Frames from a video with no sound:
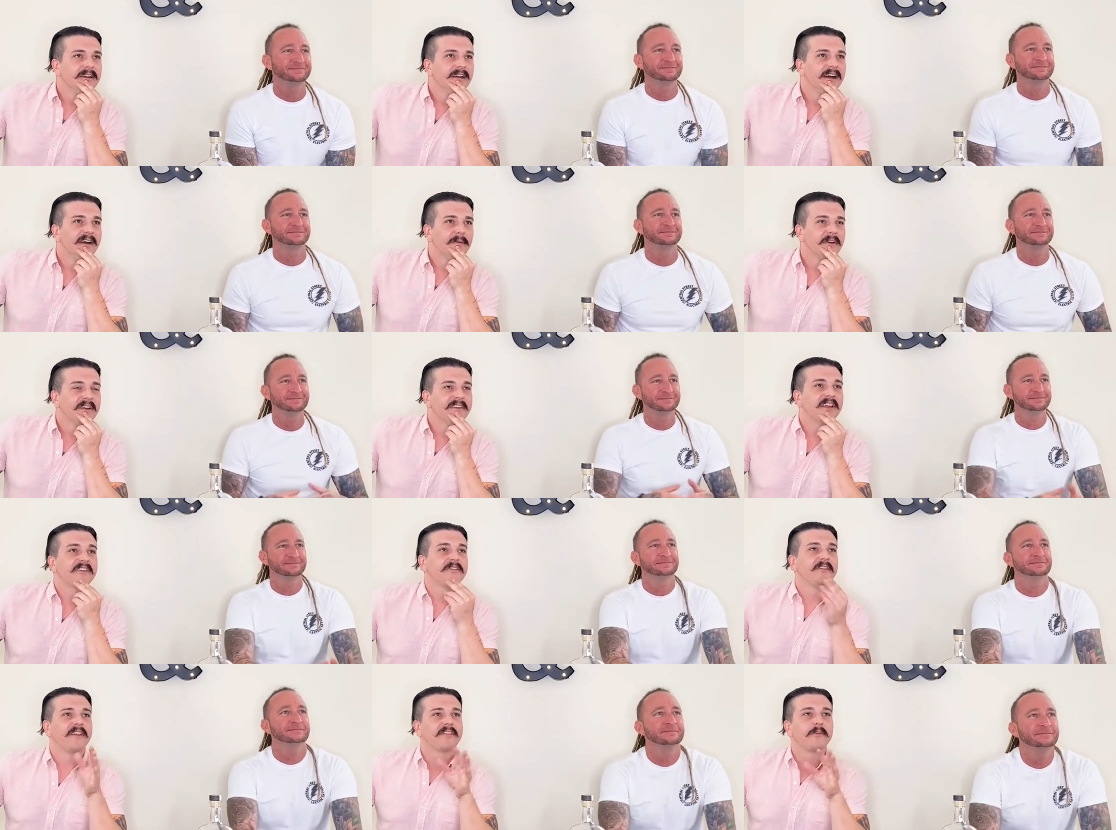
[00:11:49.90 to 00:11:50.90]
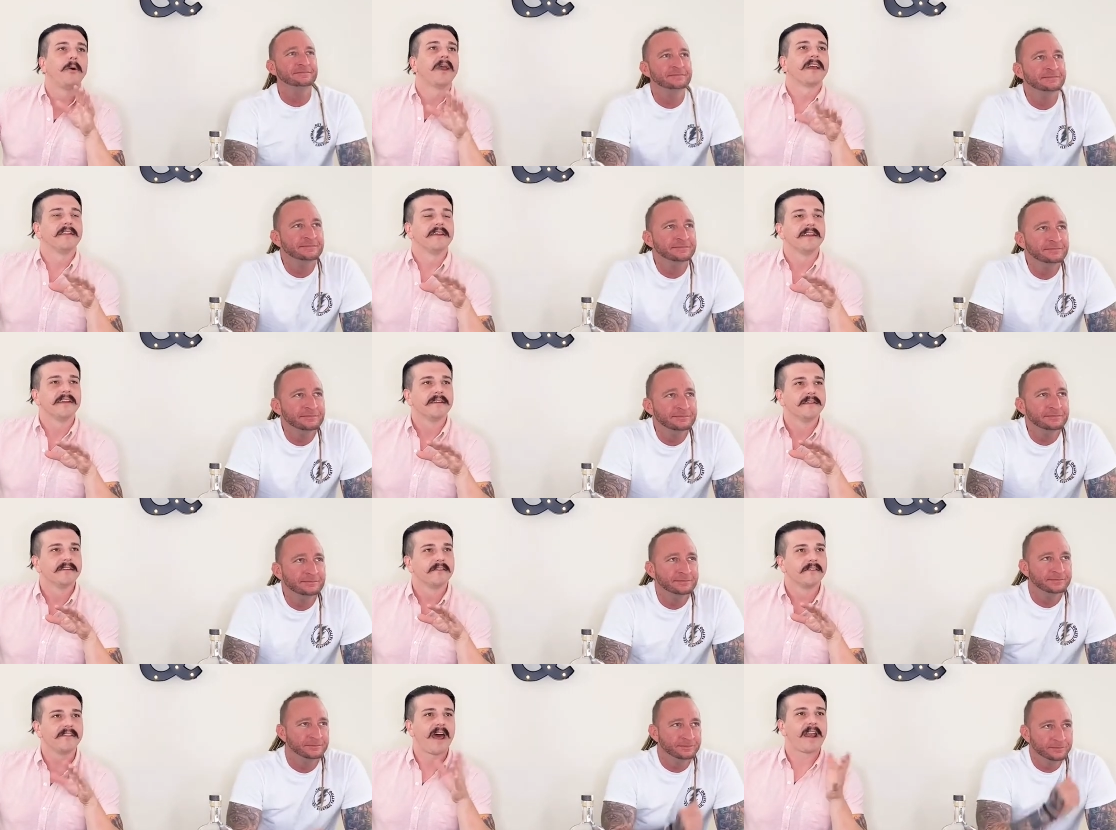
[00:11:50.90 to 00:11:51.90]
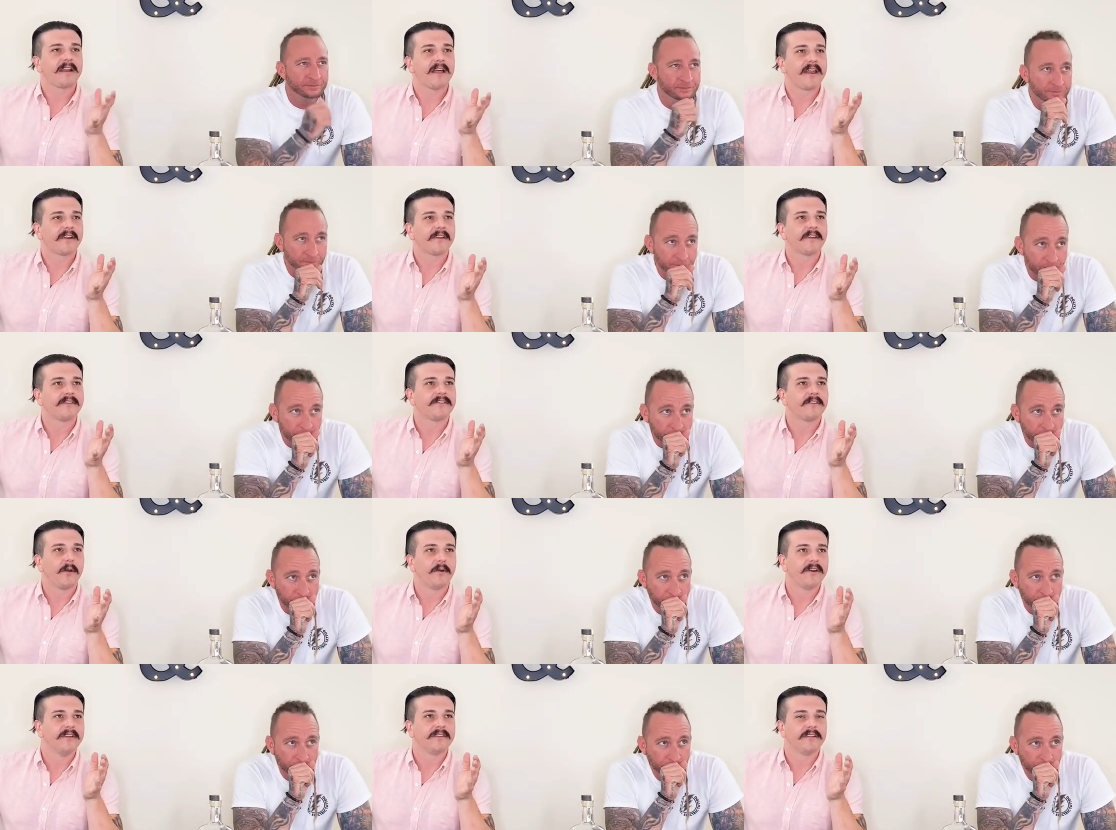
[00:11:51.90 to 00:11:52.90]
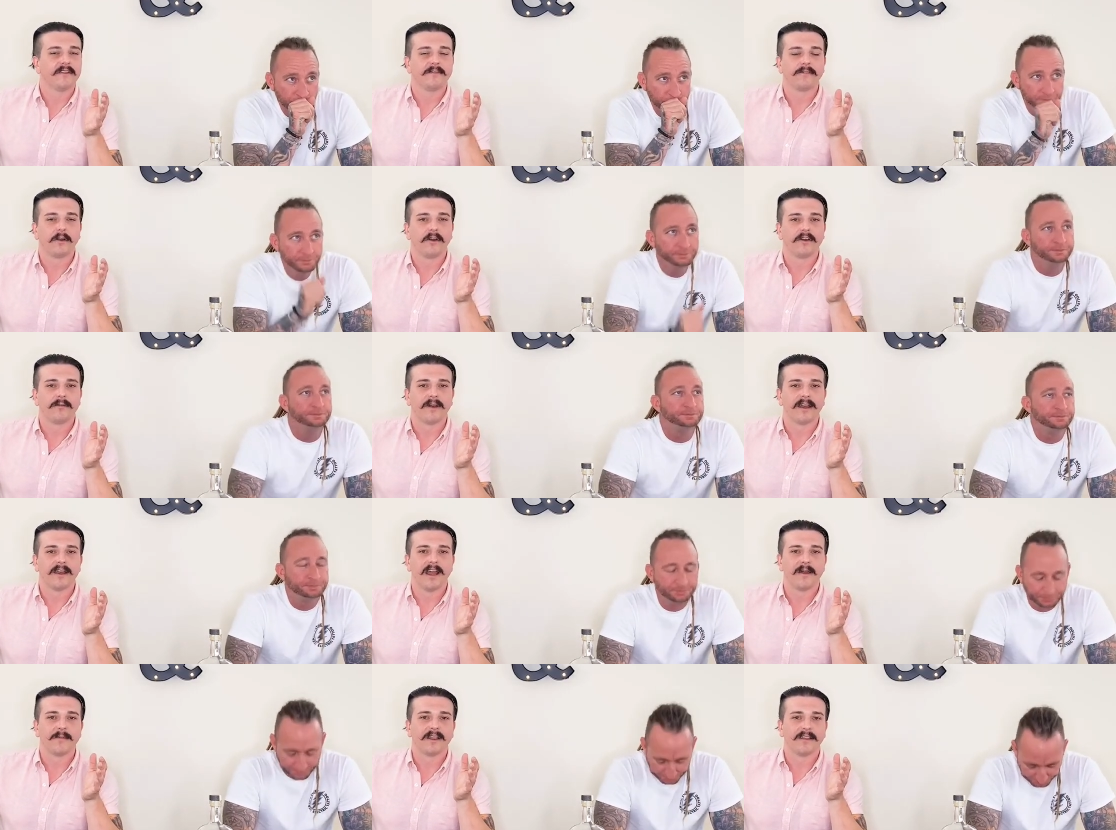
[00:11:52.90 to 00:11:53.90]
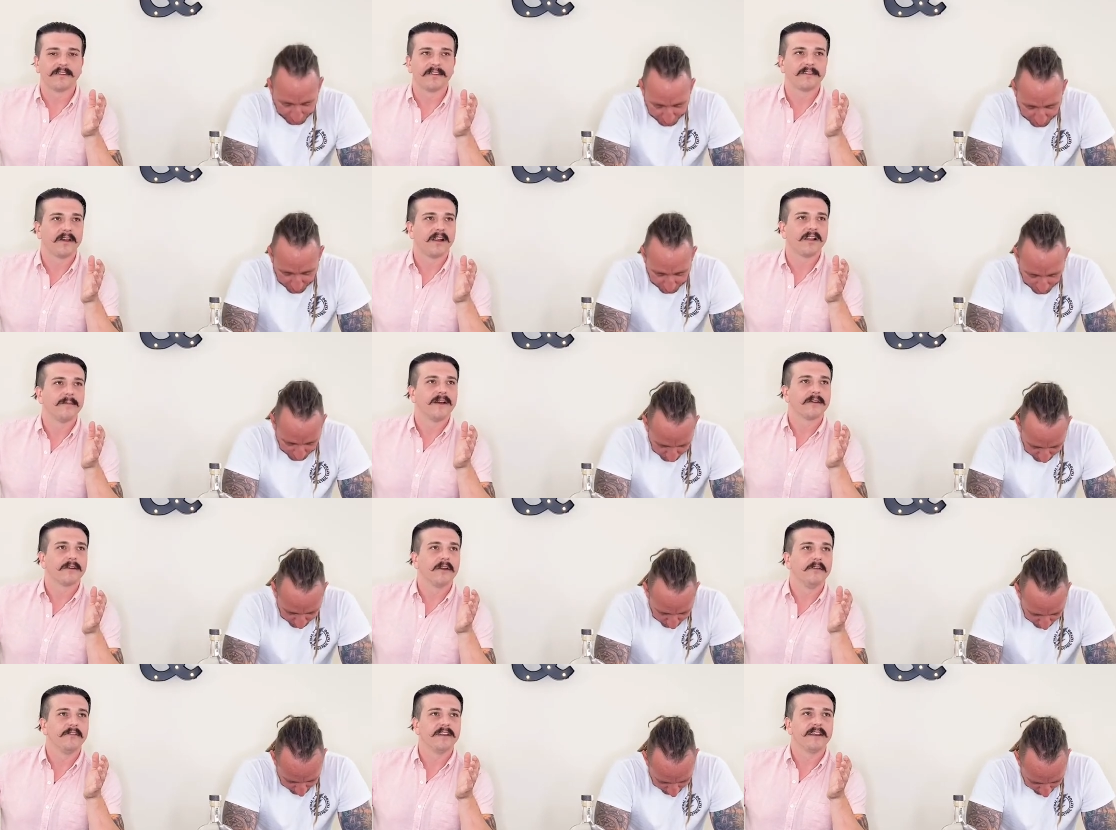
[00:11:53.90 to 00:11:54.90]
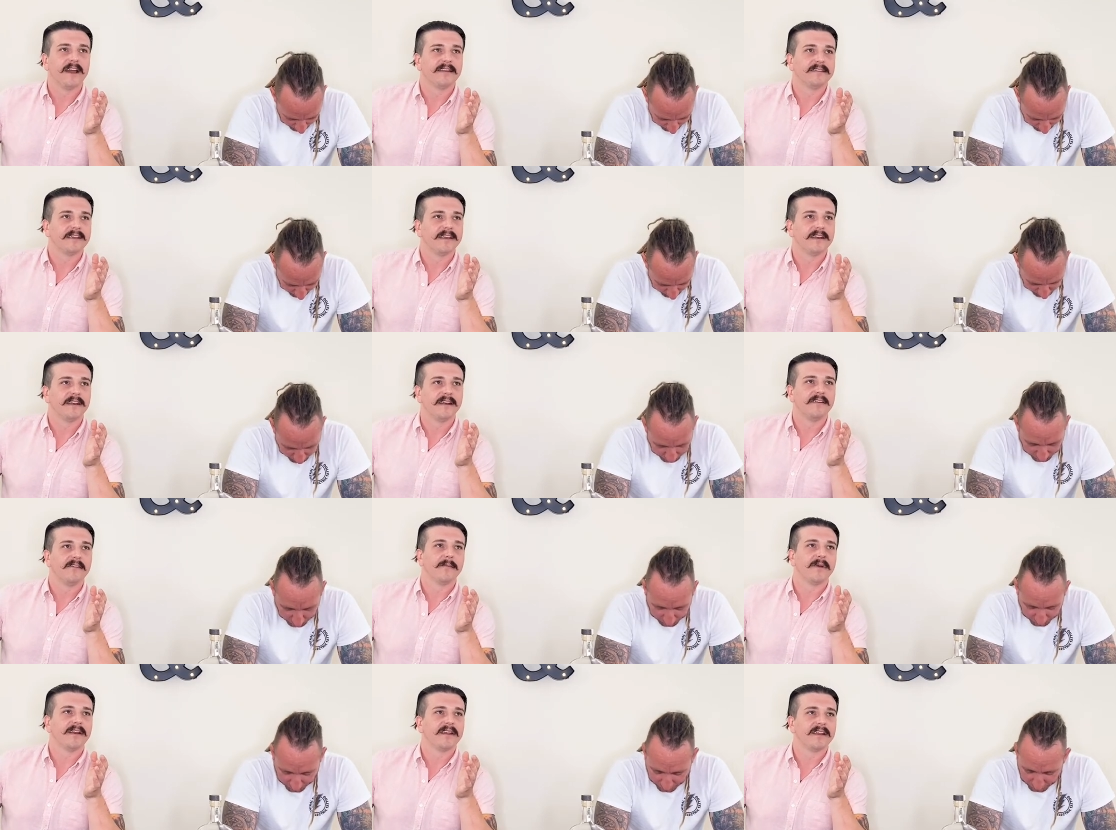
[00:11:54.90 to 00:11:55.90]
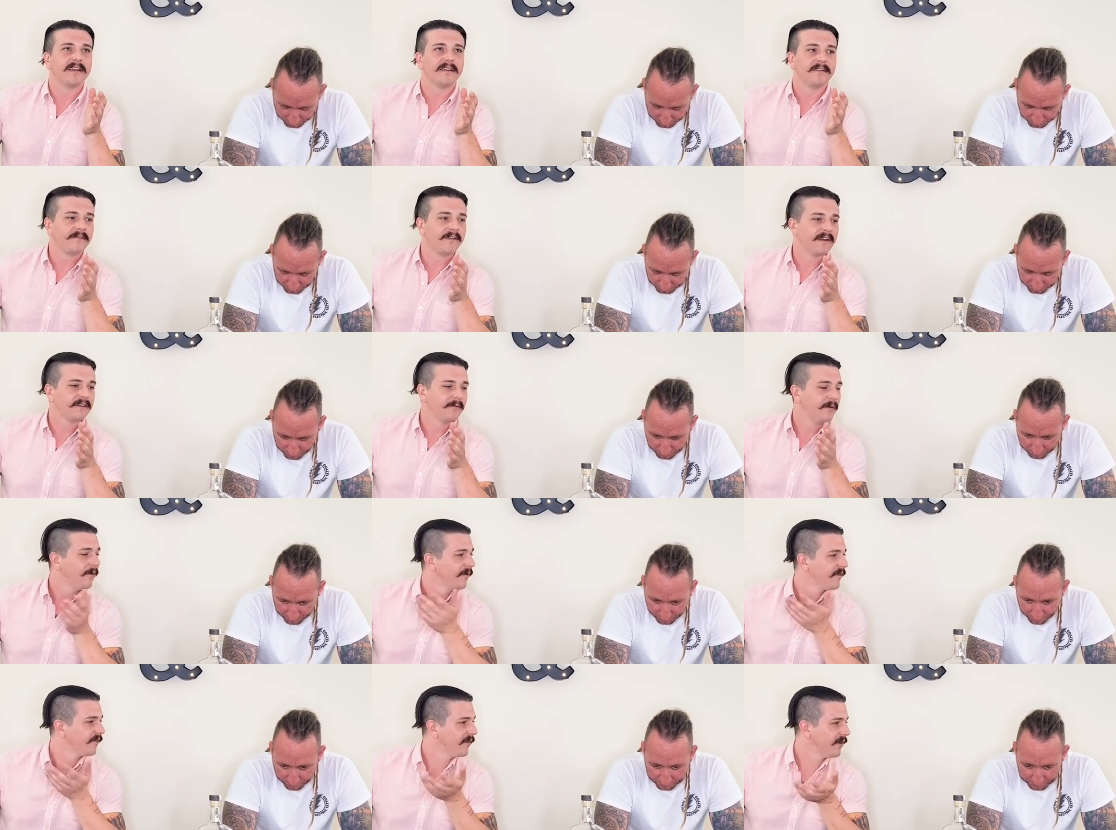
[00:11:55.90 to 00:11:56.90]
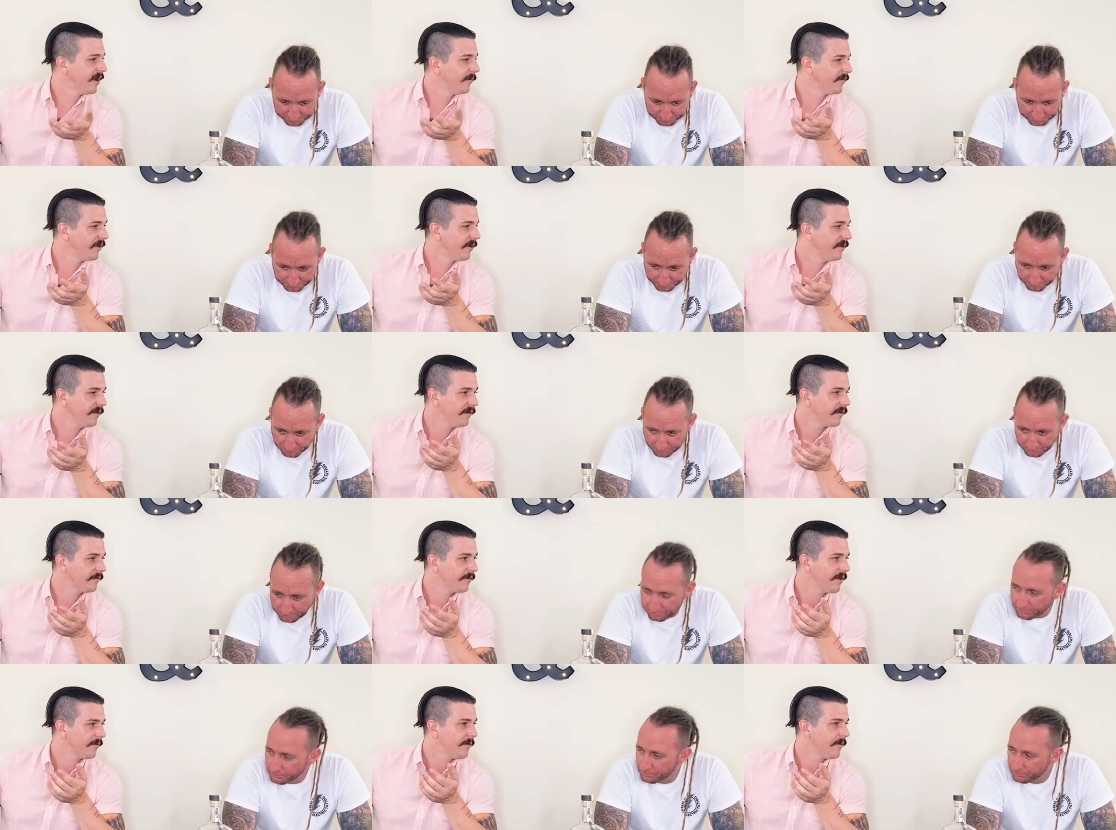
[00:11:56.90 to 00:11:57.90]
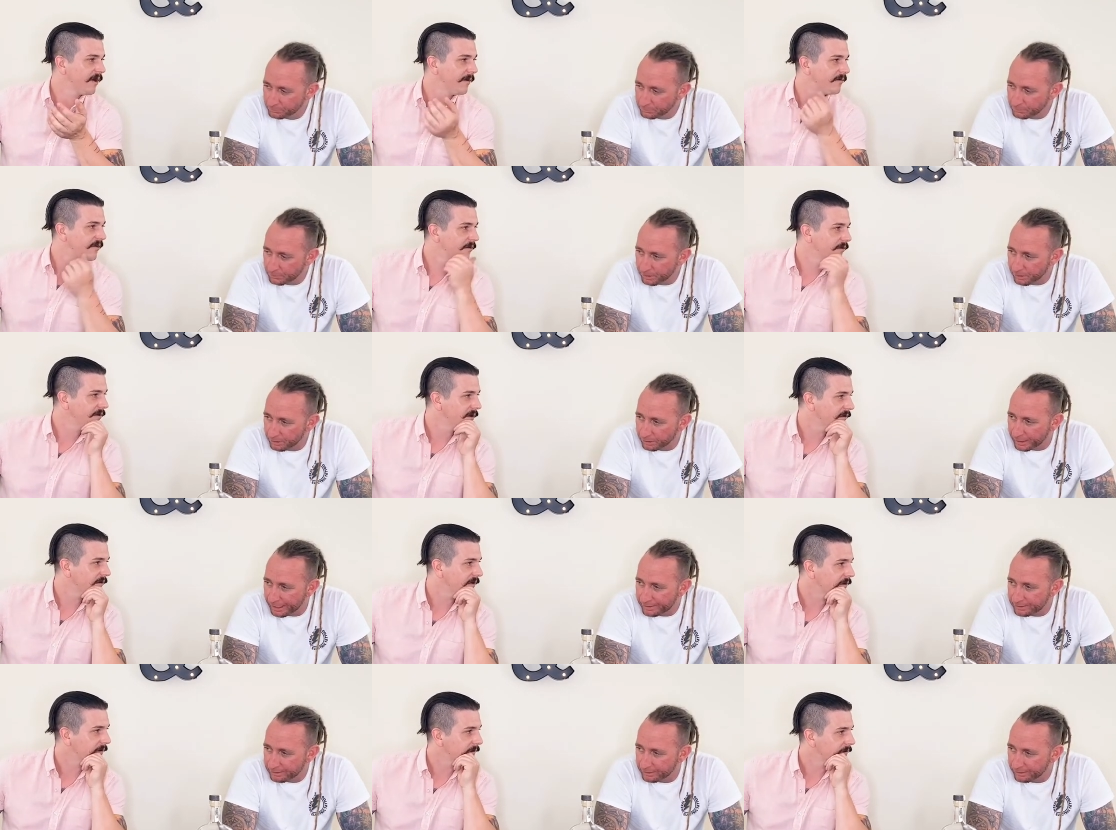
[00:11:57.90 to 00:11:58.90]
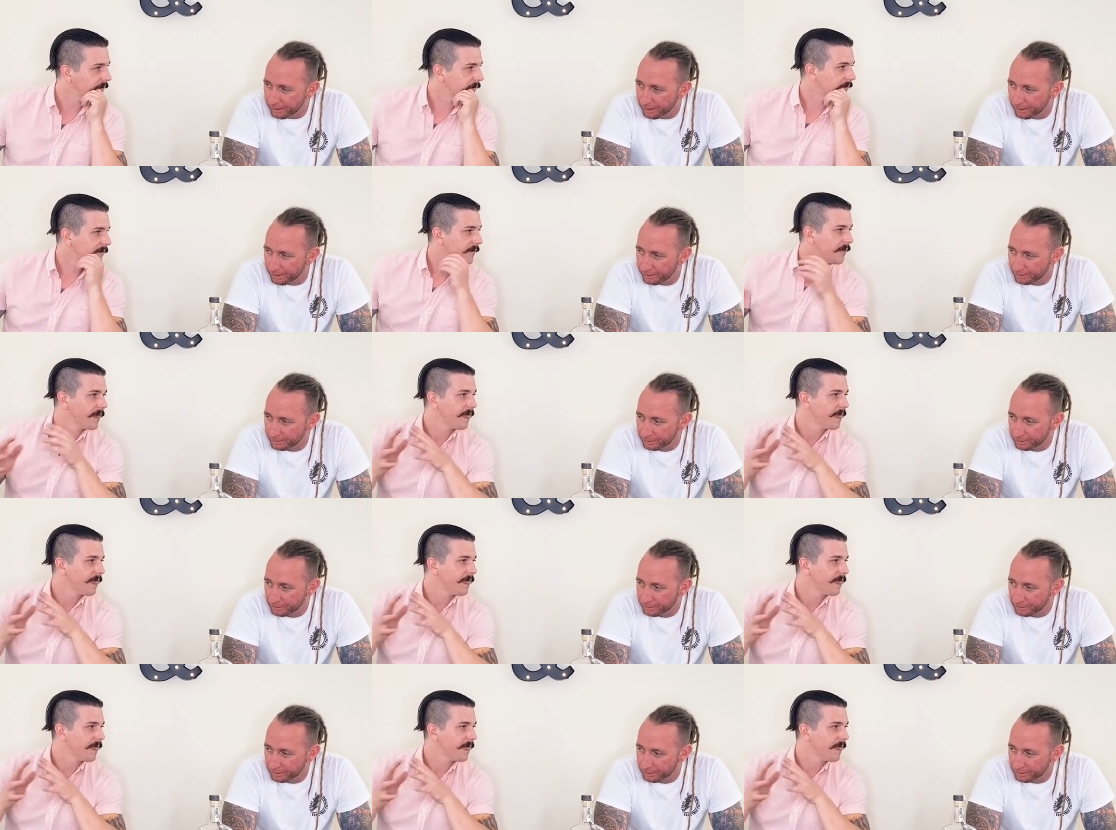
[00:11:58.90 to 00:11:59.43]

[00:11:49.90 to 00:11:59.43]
Speaker 1: Uh, we're gonna touch on this quickly. There's not a lot of good stories in Florida right now because it's all about COVID nineteen and everybody getting infected. What was the number that we went up to? What, uh,